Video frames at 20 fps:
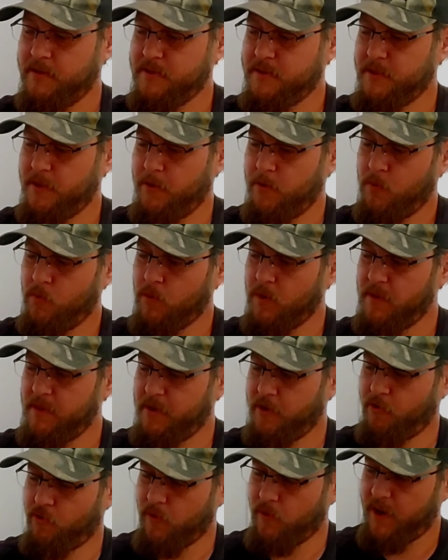So one of
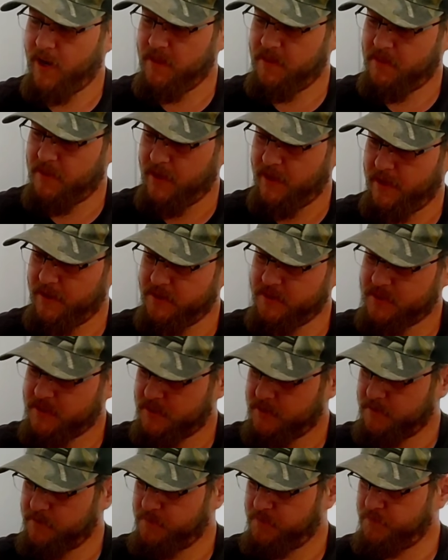the great
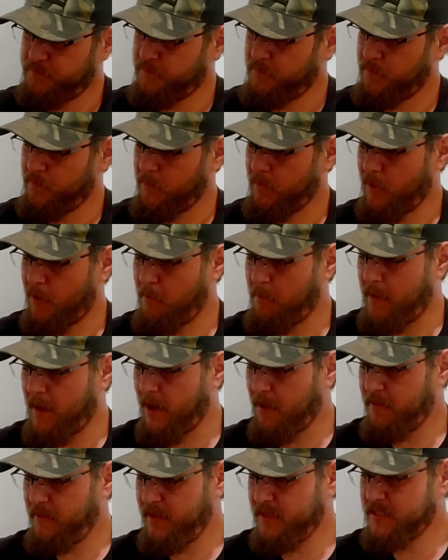things
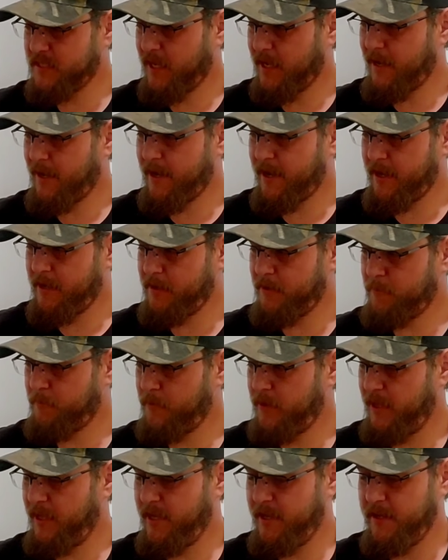about this guy
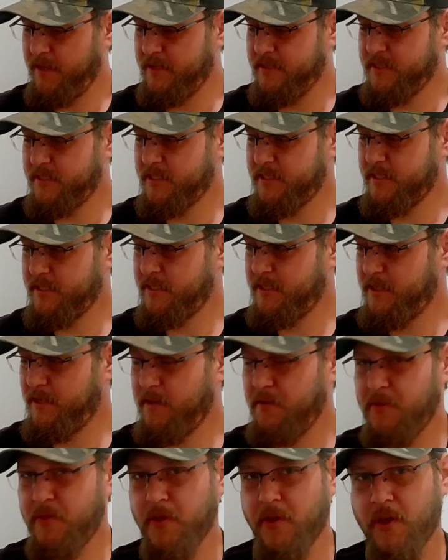is
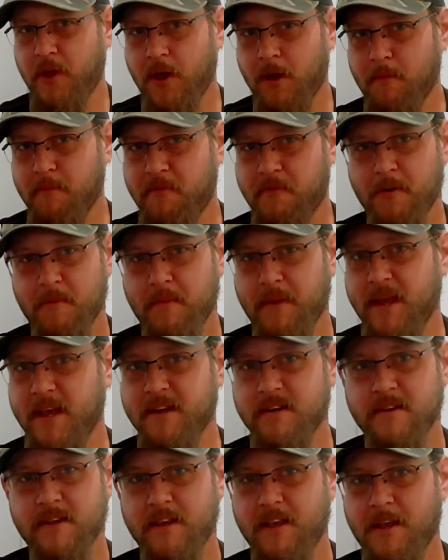the comfort, man.